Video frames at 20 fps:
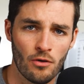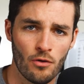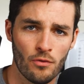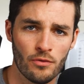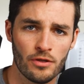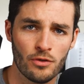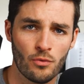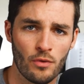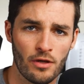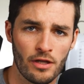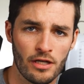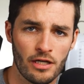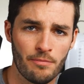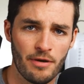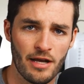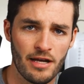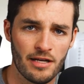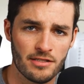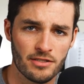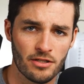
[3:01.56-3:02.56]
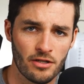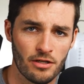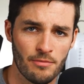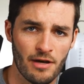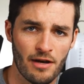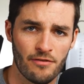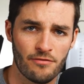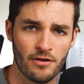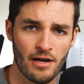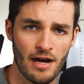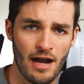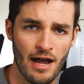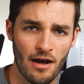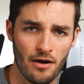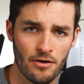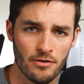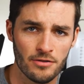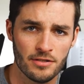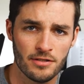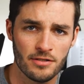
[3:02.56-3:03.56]
only willing to pay a certain amount for a
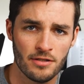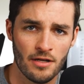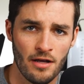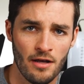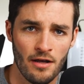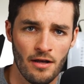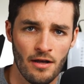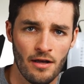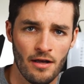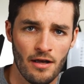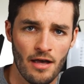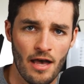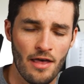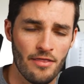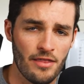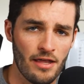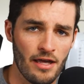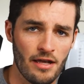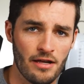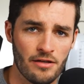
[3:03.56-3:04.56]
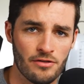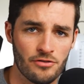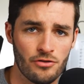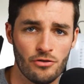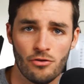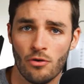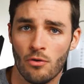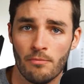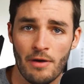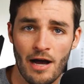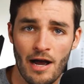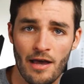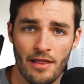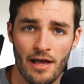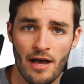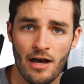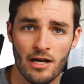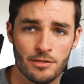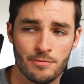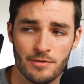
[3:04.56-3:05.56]
house, and then you don't buy the
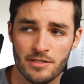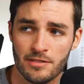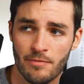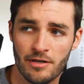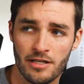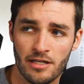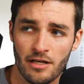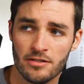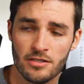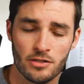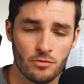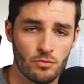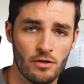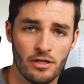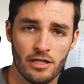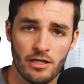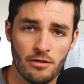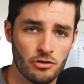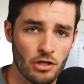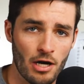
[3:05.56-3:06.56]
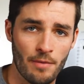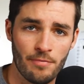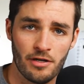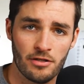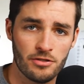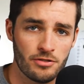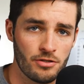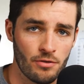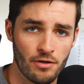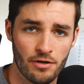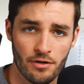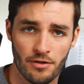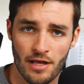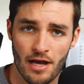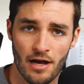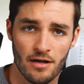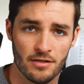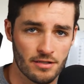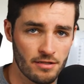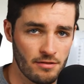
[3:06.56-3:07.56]
house, but somebody else is willing to drop their $200,000,
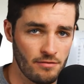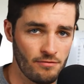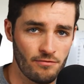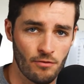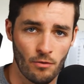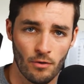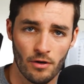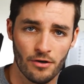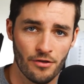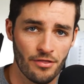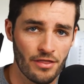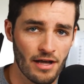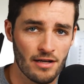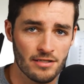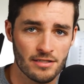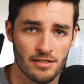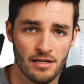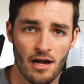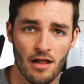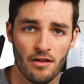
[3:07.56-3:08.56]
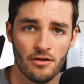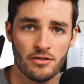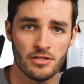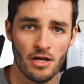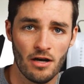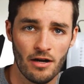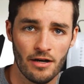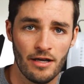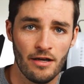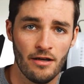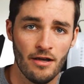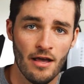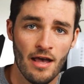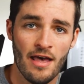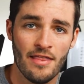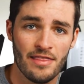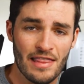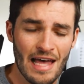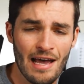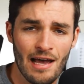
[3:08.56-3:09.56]
$400,000 on it,
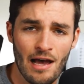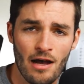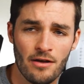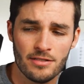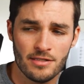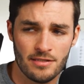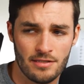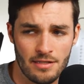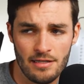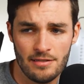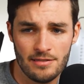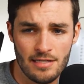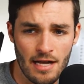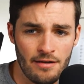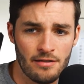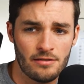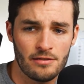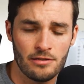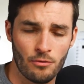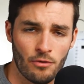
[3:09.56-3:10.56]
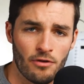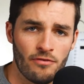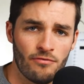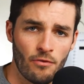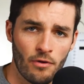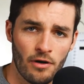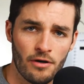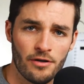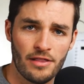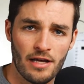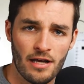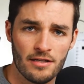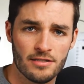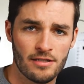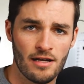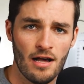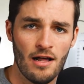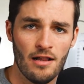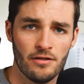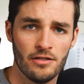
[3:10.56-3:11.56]
that house is then technically worth
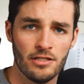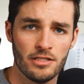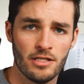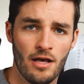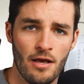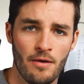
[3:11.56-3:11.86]
$400,000